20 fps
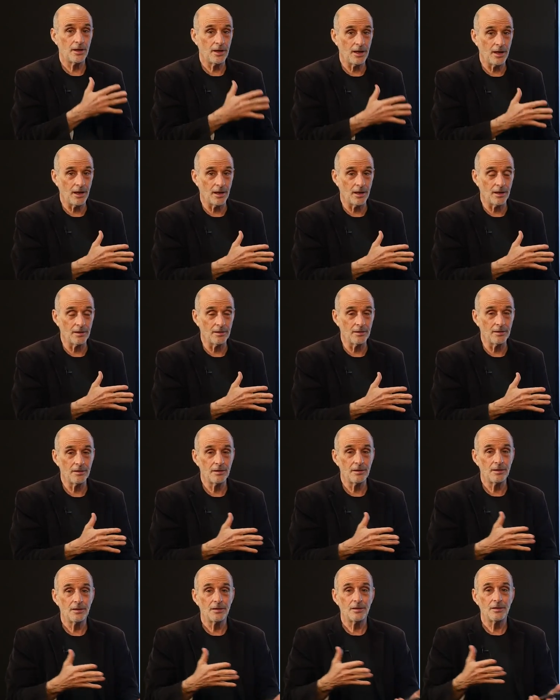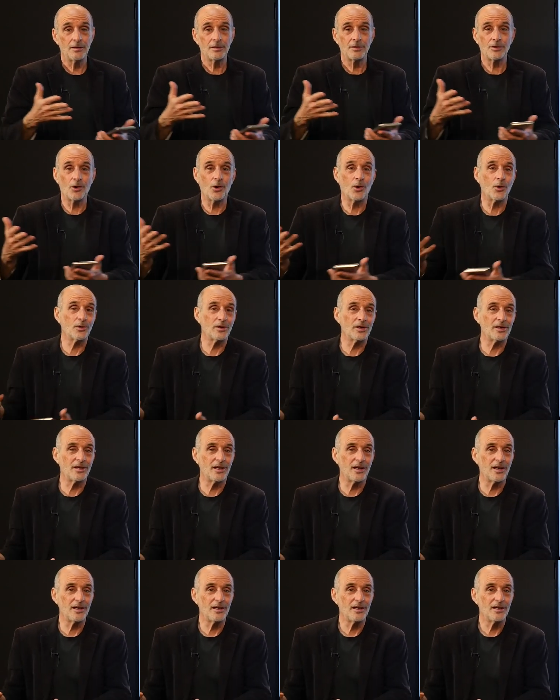and the holy
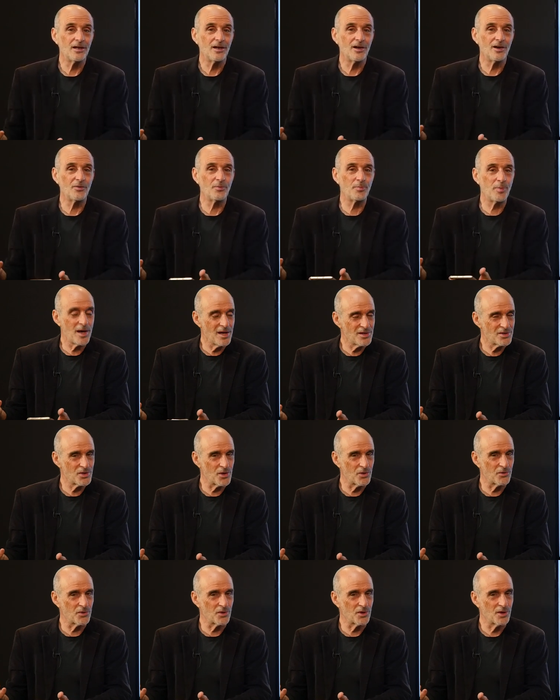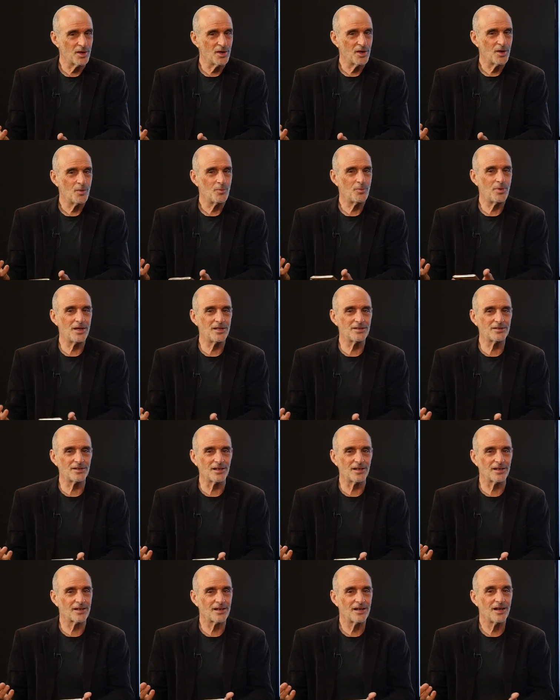day of Passover,
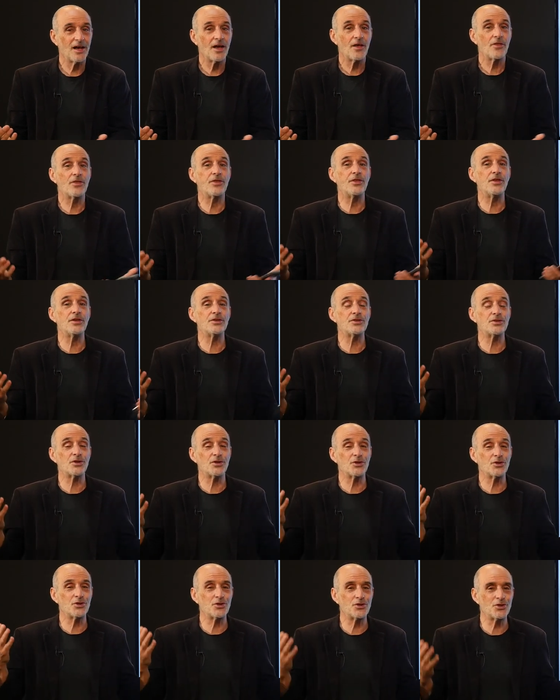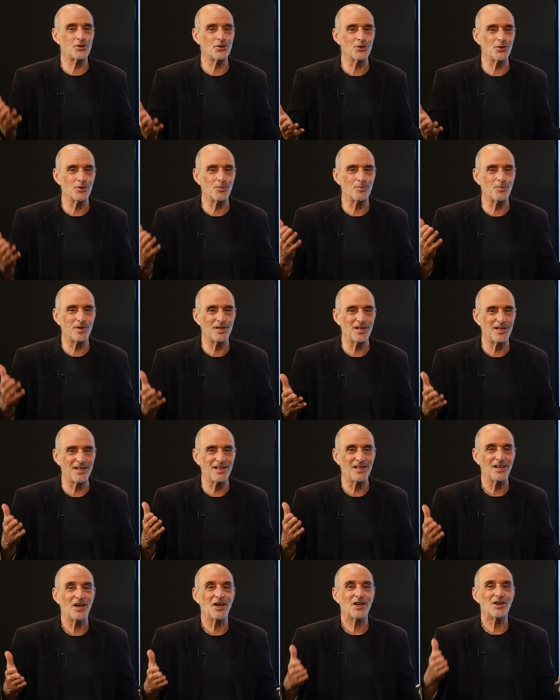Pesach. This should
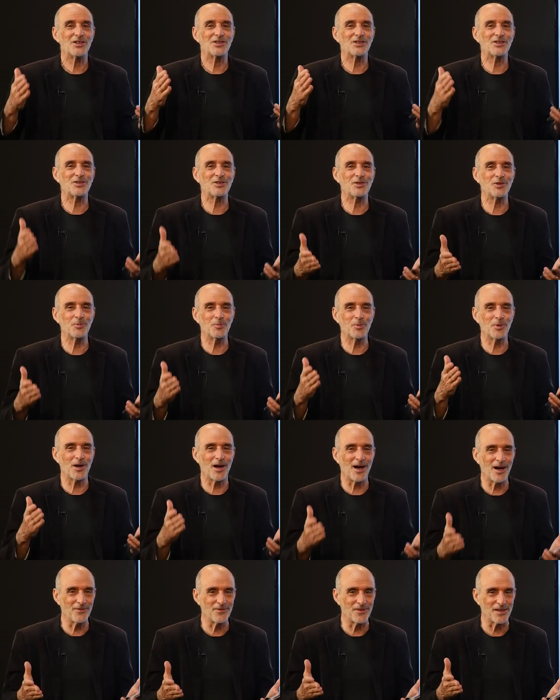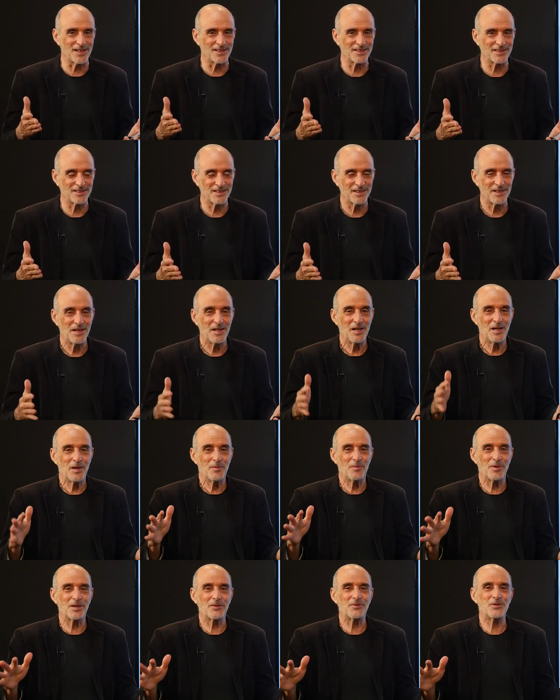be super obvious,
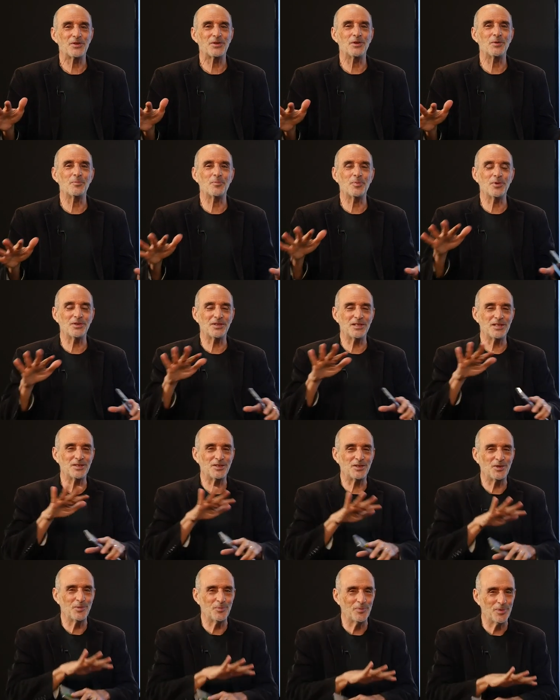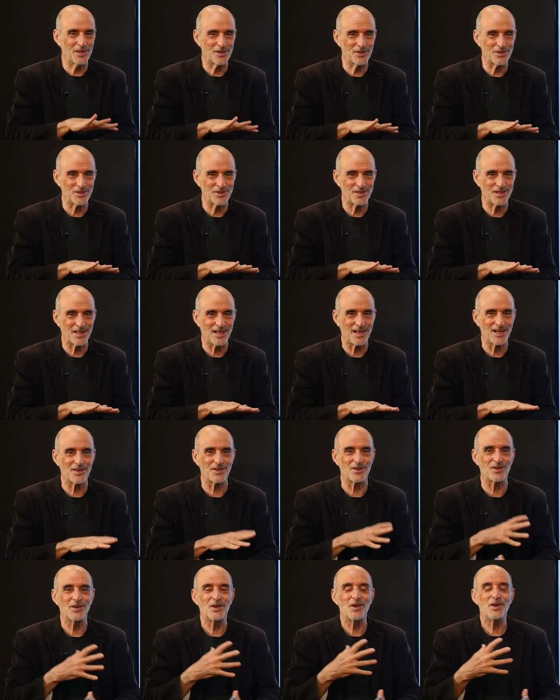but if you don't put these two pictures
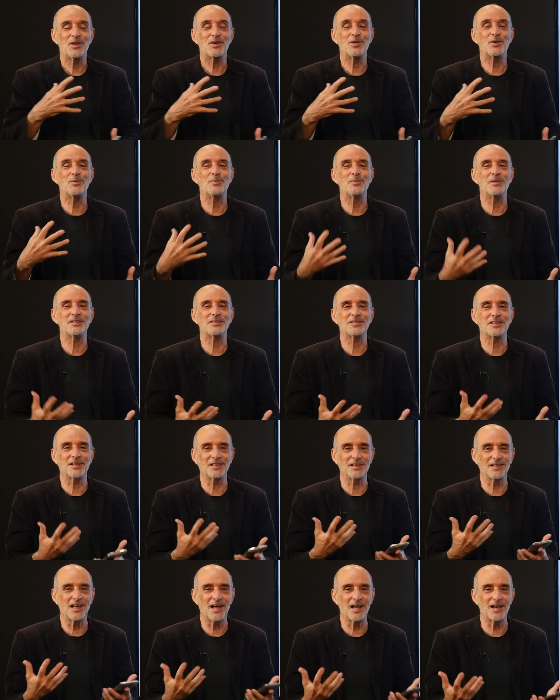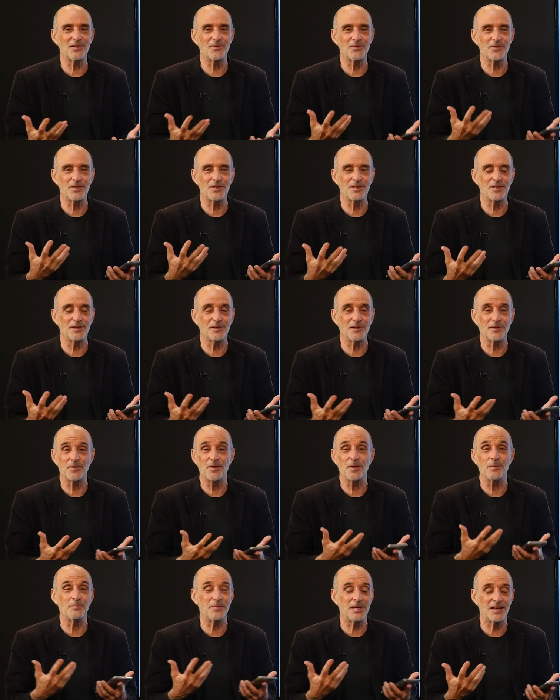together, you miss a lot of
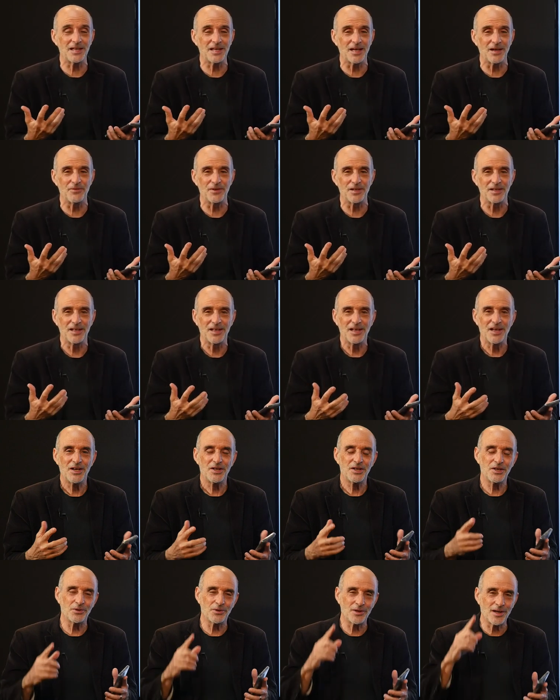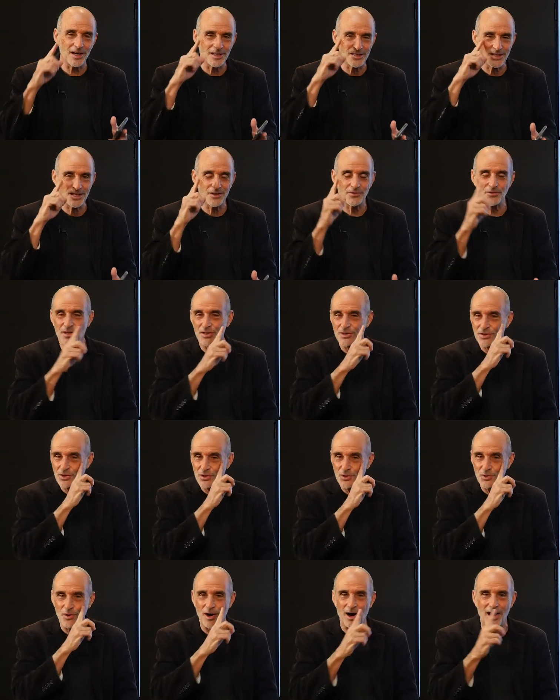the meaning of it. You know, God's given us
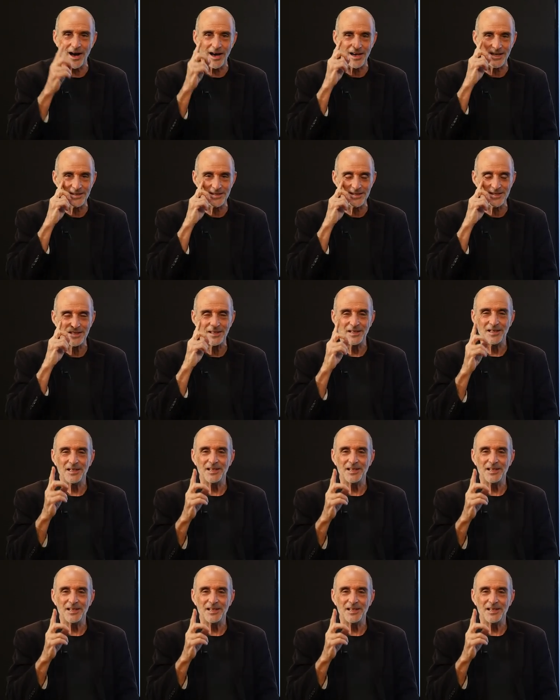two eyes,